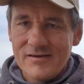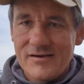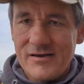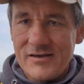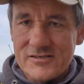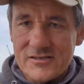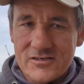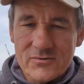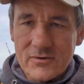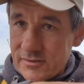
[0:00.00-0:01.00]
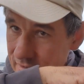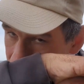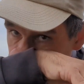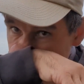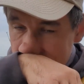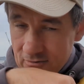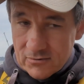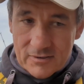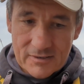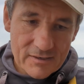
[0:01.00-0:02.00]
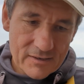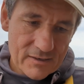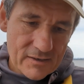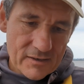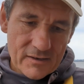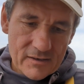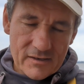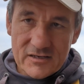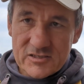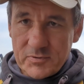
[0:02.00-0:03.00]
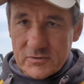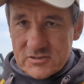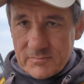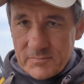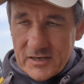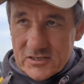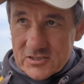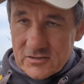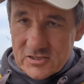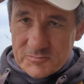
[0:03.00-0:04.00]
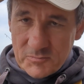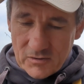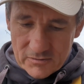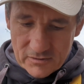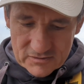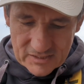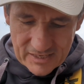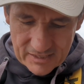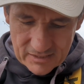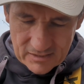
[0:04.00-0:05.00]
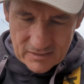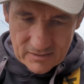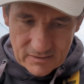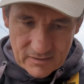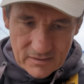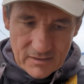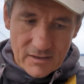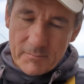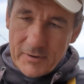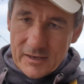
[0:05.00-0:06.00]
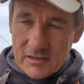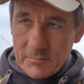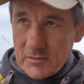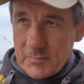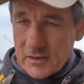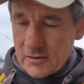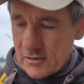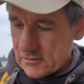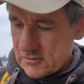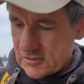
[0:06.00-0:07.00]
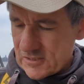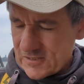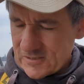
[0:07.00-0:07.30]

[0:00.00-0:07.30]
Right, so what I think I might do is put some baits on the small rods again, pack up the bigger rods,